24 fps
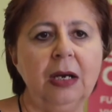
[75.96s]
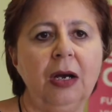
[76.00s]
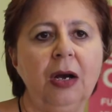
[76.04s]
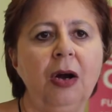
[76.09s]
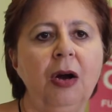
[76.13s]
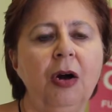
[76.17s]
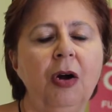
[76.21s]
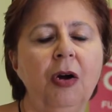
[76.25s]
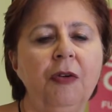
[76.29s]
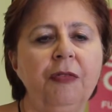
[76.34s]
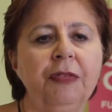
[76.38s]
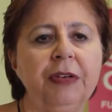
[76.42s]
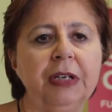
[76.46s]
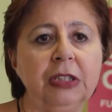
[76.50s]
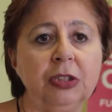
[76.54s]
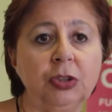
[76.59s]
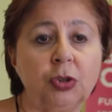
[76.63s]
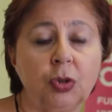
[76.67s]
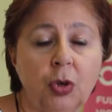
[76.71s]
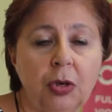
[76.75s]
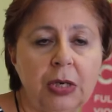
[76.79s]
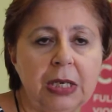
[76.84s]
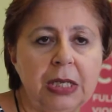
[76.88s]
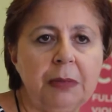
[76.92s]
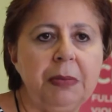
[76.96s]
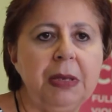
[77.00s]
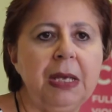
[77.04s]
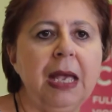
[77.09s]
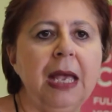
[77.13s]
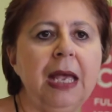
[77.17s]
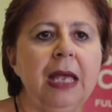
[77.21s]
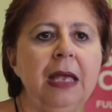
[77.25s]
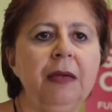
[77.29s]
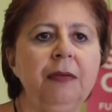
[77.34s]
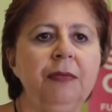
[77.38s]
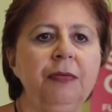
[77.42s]
of controlling
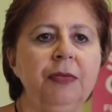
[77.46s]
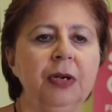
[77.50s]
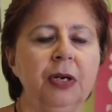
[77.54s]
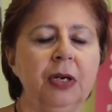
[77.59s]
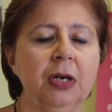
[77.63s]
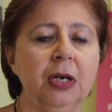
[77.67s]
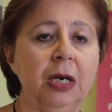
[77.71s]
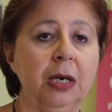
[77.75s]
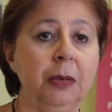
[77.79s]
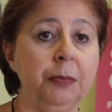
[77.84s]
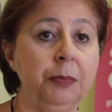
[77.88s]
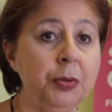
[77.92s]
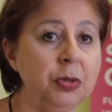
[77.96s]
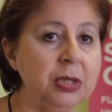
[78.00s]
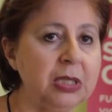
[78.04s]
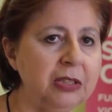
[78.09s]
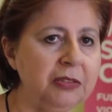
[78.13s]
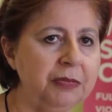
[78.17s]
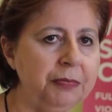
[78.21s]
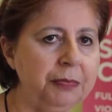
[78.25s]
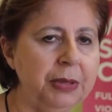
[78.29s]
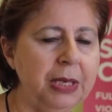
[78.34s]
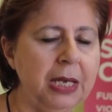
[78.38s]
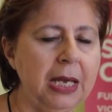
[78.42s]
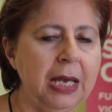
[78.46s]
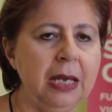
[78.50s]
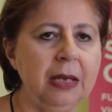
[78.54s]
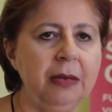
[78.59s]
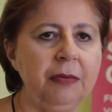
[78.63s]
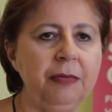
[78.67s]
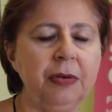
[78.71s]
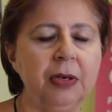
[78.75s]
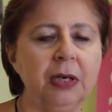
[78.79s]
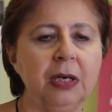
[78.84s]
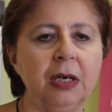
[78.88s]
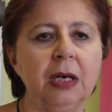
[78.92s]
behavior, abusive
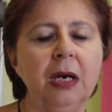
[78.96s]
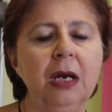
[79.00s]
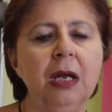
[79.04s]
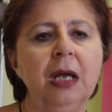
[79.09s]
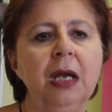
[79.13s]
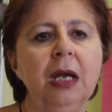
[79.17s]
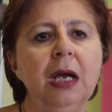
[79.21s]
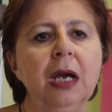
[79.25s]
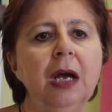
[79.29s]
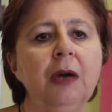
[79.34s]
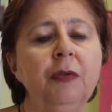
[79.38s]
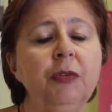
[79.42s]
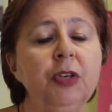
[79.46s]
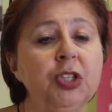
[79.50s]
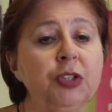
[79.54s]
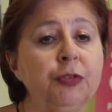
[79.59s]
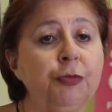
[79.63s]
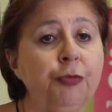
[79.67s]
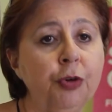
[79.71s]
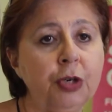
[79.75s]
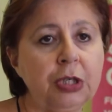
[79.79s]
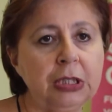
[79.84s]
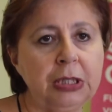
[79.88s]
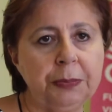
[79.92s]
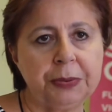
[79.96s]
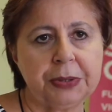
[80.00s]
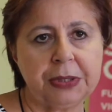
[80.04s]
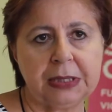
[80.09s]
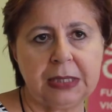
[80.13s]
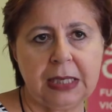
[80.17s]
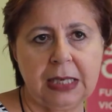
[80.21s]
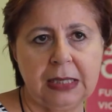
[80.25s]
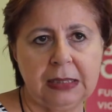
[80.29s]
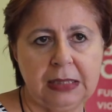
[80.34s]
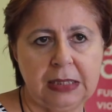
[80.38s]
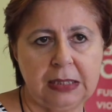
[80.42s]
behavior, which
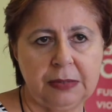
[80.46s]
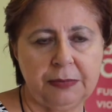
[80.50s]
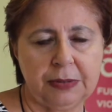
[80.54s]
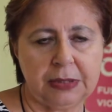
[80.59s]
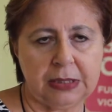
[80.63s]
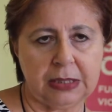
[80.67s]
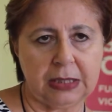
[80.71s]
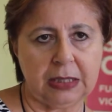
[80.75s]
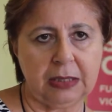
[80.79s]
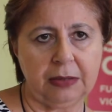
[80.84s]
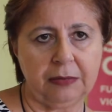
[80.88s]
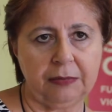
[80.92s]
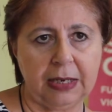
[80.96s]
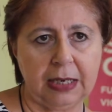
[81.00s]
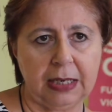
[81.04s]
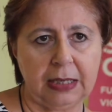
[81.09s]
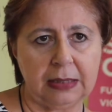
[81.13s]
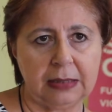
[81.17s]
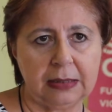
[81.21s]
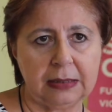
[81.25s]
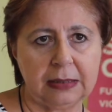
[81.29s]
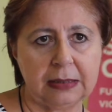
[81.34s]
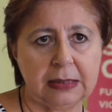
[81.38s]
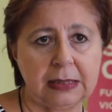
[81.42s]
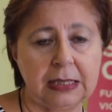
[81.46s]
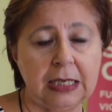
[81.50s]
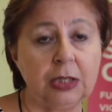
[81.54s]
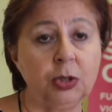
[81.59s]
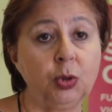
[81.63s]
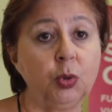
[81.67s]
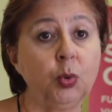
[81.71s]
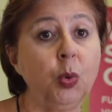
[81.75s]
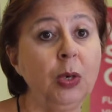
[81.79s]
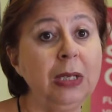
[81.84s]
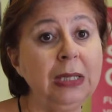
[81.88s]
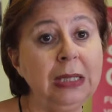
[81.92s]
40% is physical violence and
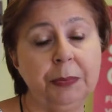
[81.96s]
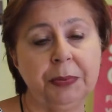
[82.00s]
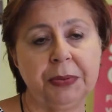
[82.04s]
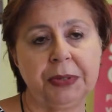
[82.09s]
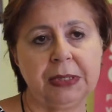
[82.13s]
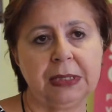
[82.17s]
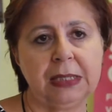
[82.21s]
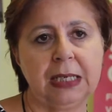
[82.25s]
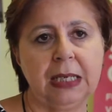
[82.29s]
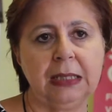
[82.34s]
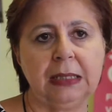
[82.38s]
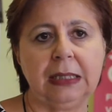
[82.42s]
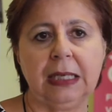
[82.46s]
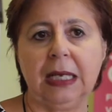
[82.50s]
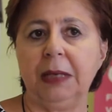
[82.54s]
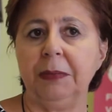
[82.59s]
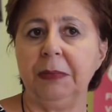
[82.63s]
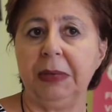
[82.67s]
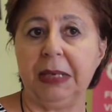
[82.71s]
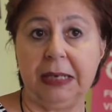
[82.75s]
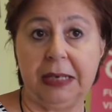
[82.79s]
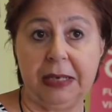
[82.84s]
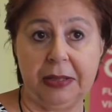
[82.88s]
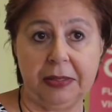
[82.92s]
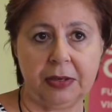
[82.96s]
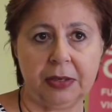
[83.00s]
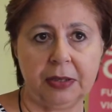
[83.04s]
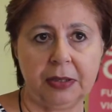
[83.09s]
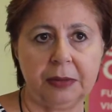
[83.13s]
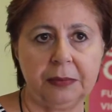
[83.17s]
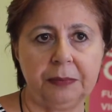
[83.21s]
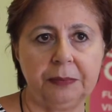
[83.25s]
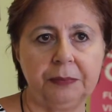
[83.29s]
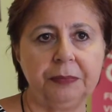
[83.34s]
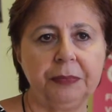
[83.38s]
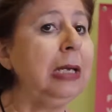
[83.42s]
20% can be lethal.
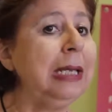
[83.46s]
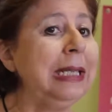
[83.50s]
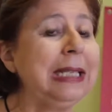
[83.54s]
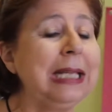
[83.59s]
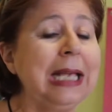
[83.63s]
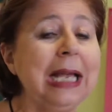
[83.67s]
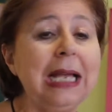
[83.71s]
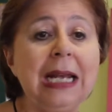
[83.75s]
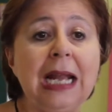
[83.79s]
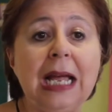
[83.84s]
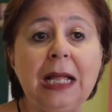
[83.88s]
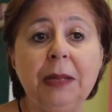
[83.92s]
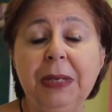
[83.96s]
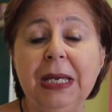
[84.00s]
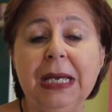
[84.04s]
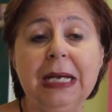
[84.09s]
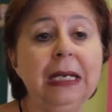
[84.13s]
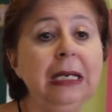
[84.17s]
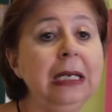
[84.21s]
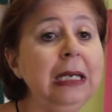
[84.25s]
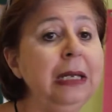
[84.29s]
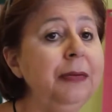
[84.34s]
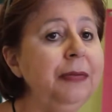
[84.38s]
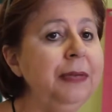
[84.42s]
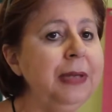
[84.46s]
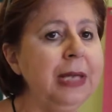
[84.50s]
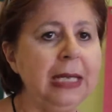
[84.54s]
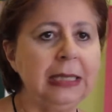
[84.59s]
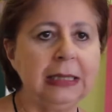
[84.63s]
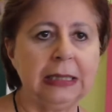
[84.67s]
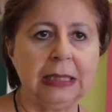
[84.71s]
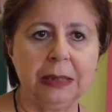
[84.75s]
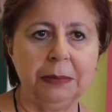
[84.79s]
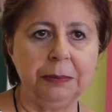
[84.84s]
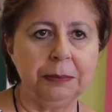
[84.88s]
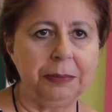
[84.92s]
It cannot be
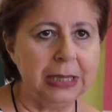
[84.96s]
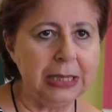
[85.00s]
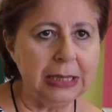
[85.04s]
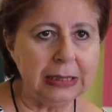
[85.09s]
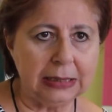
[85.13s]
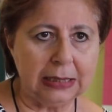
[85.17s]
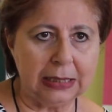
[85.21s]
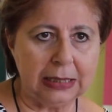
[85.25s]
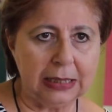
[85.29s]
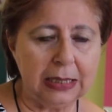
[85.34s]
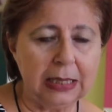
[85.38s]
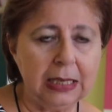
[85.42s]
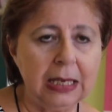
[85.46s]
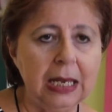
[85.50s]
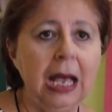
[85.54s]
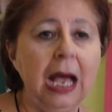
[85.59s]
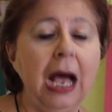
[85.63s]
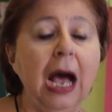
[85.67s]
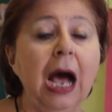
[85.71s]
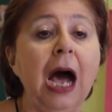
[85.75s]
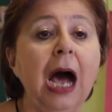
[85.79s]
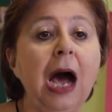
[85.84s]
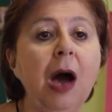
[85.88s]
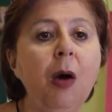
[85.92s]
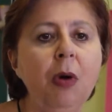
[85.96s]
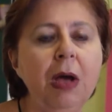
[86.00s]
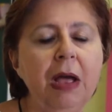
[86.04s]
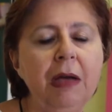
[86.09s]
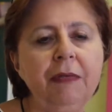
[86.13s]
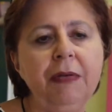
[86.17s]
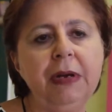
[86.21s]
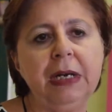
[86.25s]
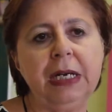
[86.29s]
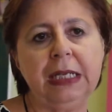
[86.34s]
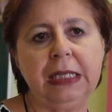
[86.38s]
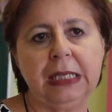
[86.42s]
alleviated completely.
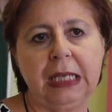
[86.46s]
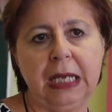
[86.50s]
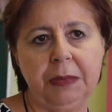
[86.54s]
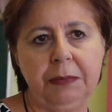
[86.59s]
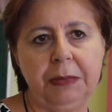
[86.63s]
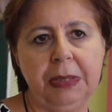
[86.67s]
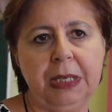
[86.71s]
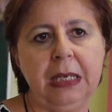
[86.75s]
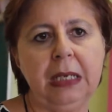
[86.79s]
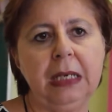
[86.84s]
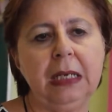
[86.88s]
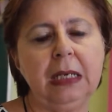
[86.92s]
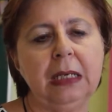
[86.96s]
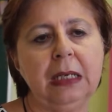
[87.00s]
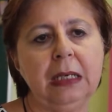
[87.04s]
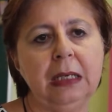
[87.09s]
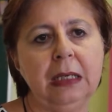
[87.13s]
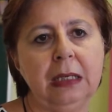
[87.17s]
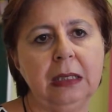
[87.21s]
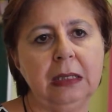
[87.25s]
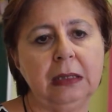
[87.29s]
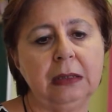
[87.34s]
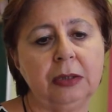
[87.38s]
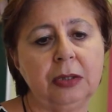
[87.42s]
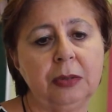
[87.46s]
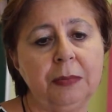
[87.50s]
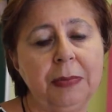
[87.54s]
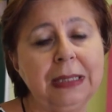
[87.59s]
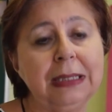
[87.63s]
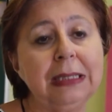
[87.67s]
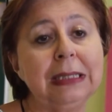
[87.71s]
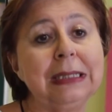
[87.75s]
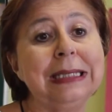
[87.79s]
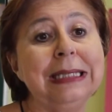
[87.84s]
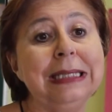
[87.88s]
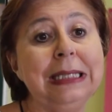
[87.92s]
However, it can be
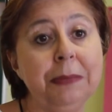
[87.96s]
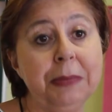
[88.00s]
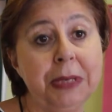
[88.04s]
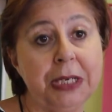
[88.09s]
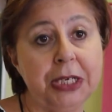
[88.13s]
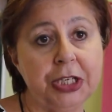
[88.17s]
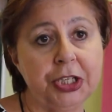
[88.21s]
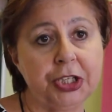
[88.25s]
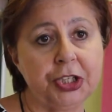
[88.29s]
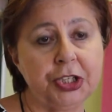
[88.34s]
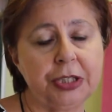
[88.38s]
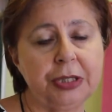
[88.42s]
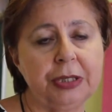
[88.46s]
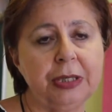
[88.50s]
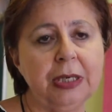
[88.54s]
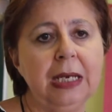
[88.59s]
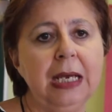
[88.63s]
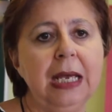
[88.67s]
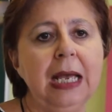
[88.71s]
tremendously diminished.